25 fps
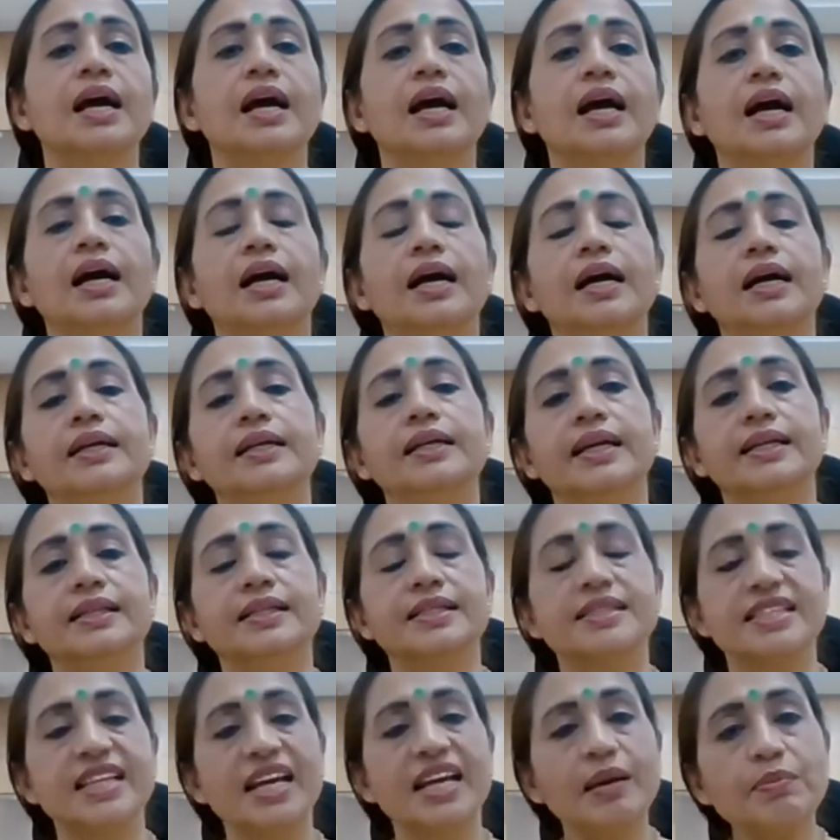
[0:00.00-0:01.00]
And at the
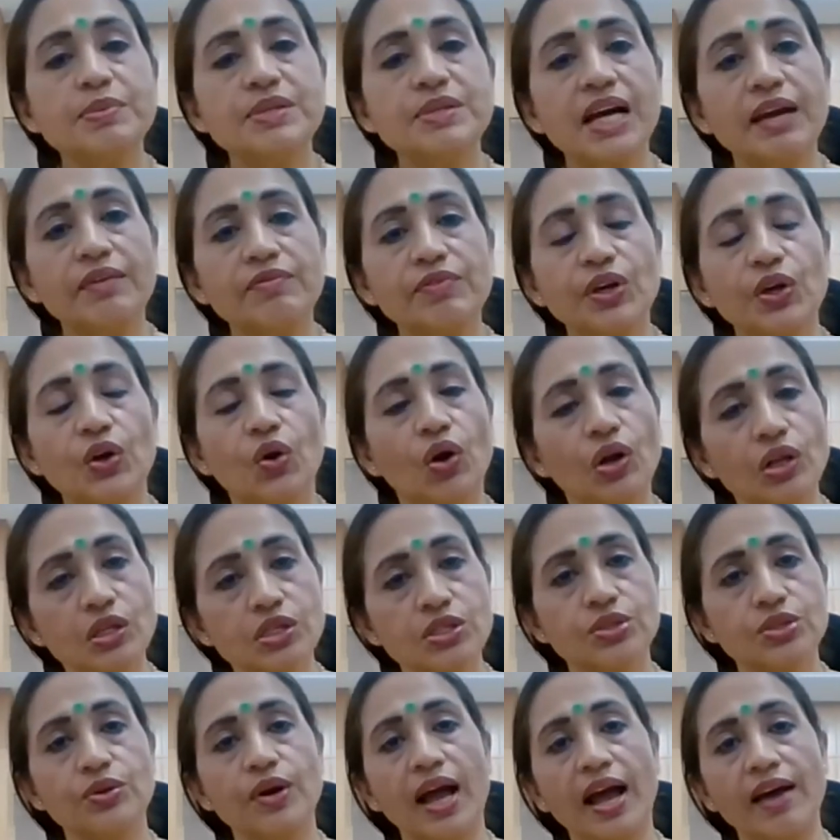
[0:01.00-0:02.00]
same time, we are
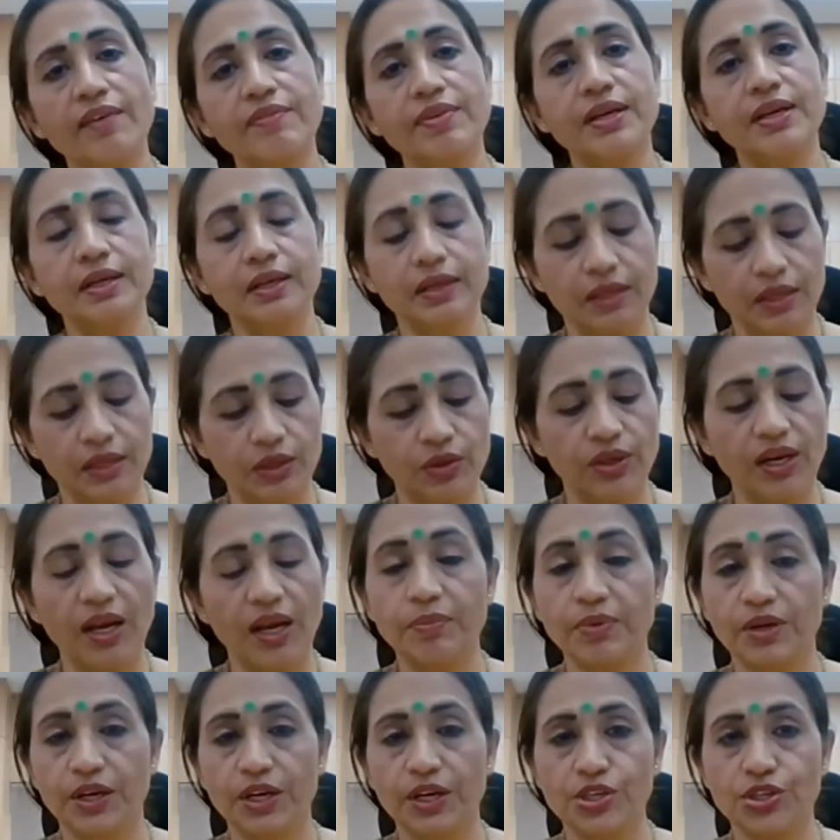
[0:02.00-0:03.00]
also having a
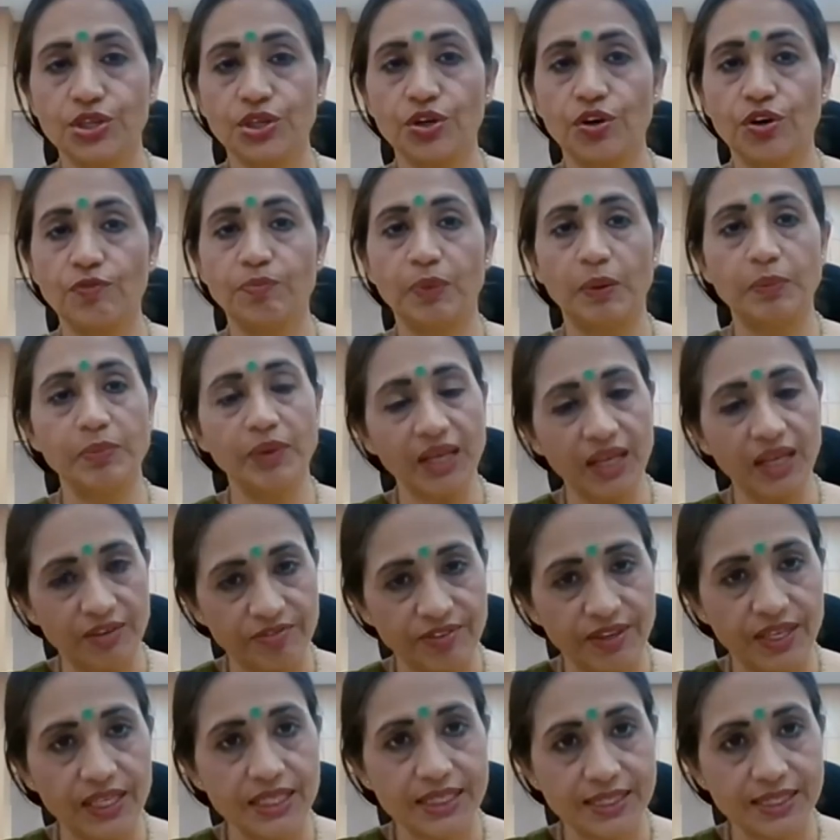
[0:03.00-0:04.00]
collaboration of Public
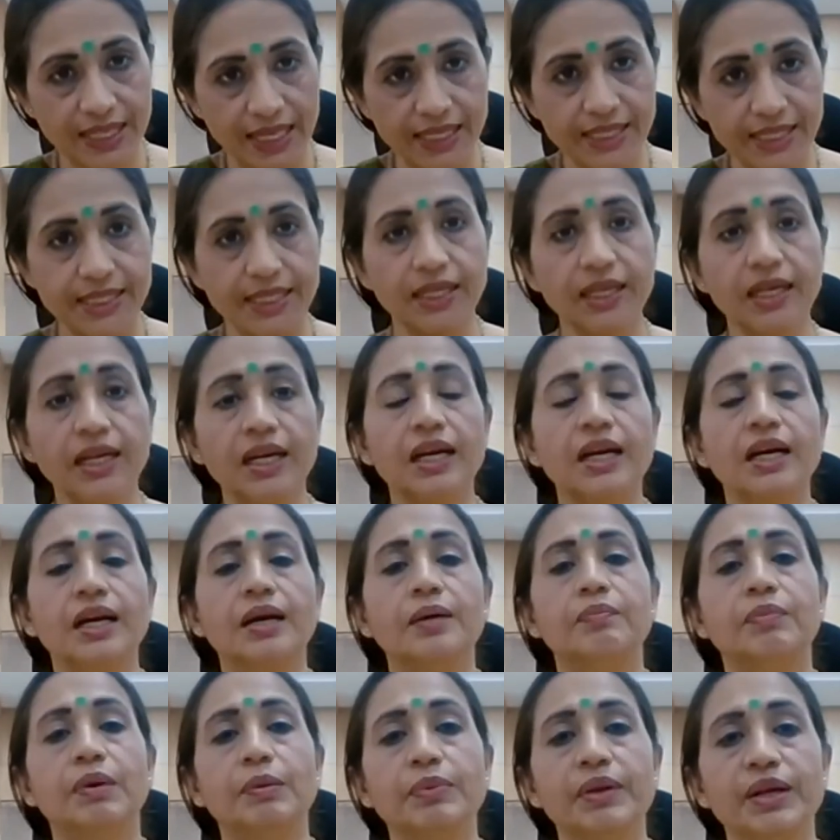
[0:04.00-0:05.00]
Affairs Center.
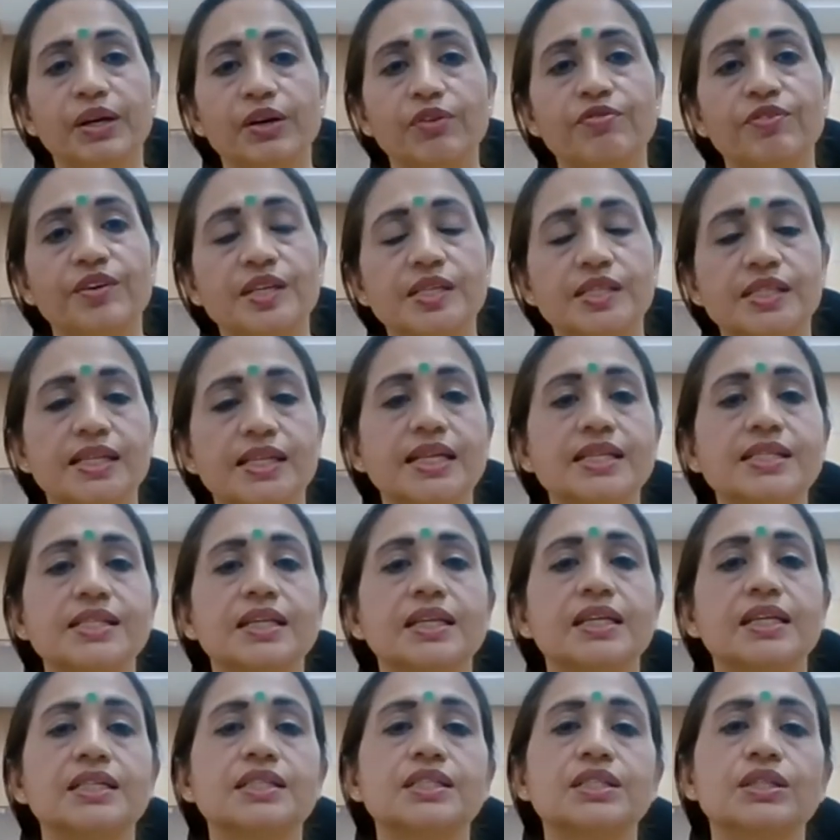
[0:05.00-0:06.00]
Public Affairs Center
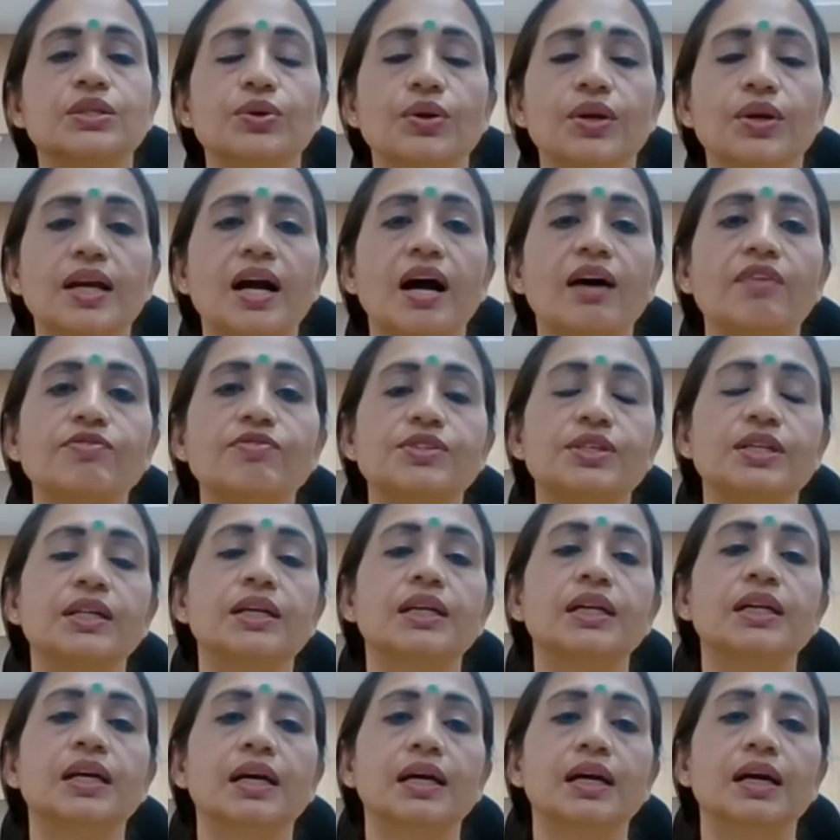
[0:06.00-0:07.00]
is looking
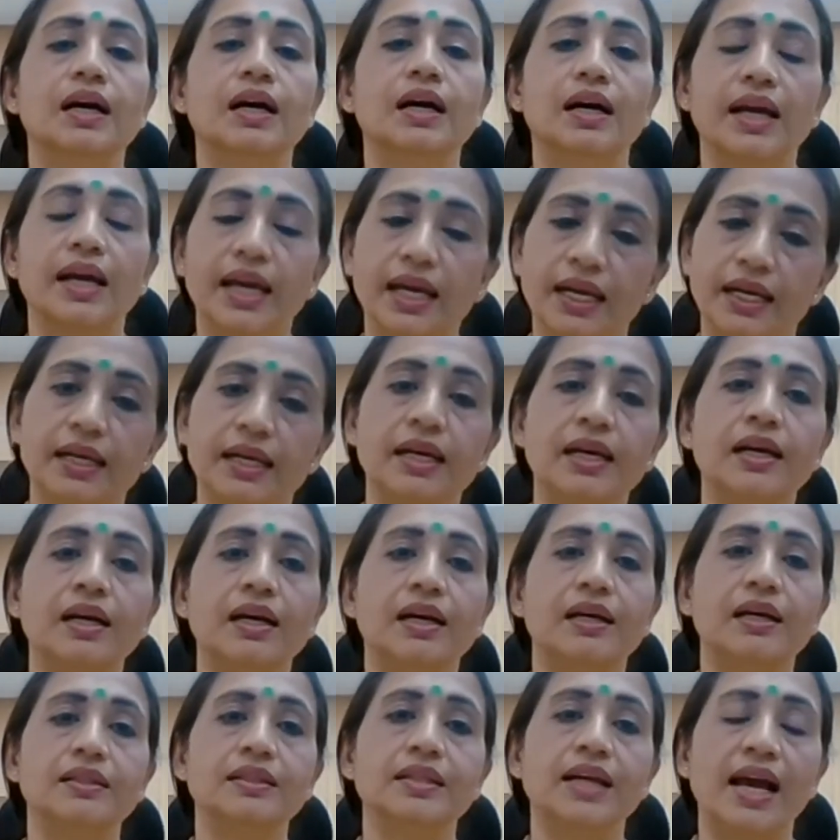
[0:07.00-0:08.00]
after, again,
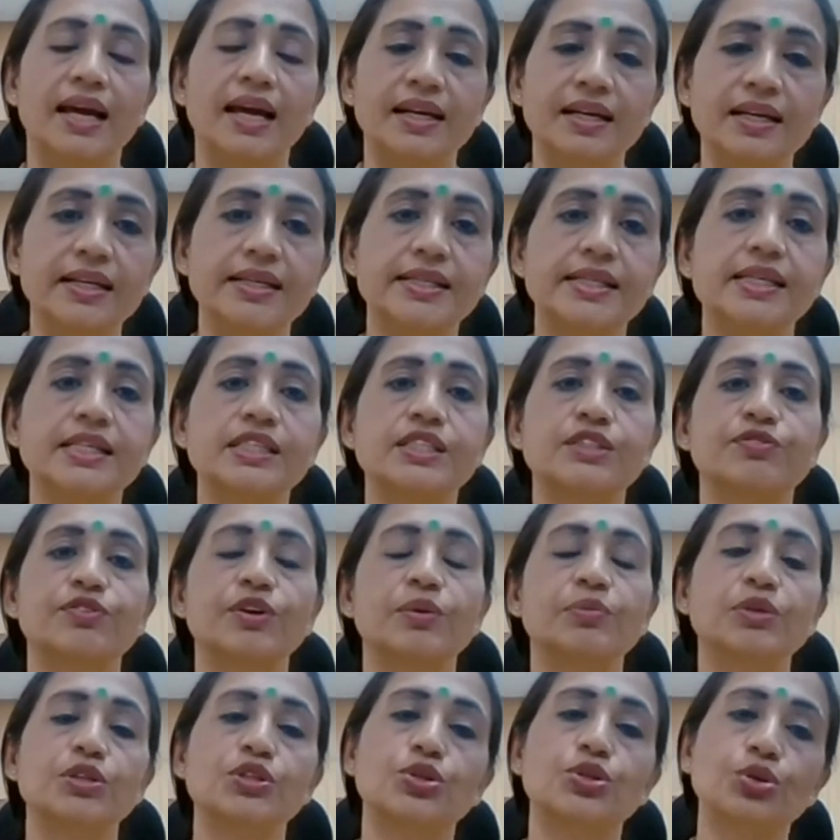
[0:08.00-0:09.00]
the analytics
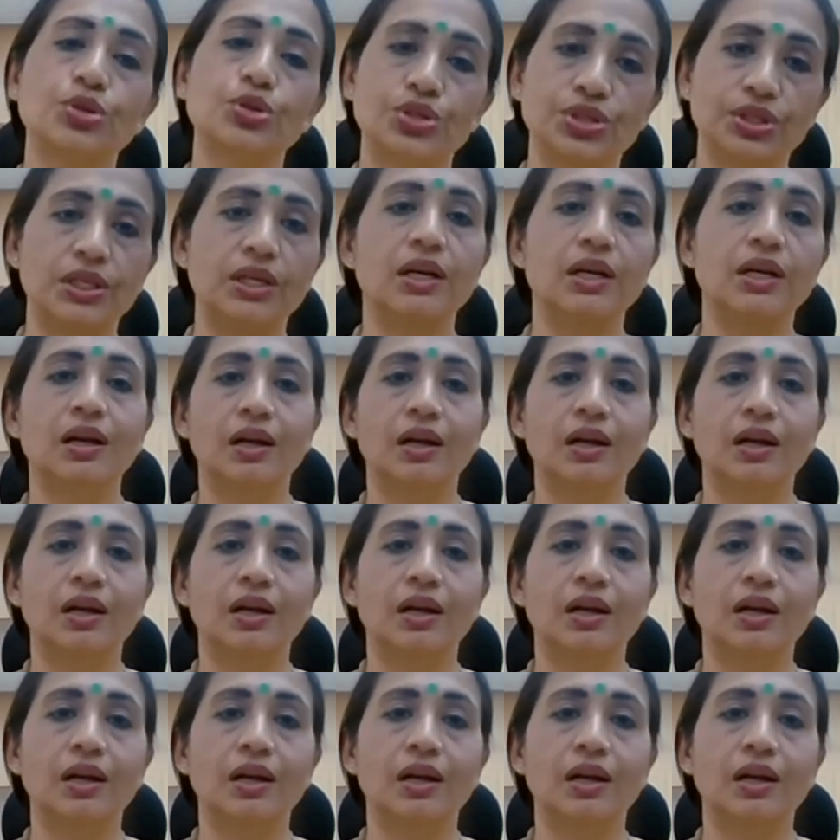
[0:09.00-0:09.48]
from the social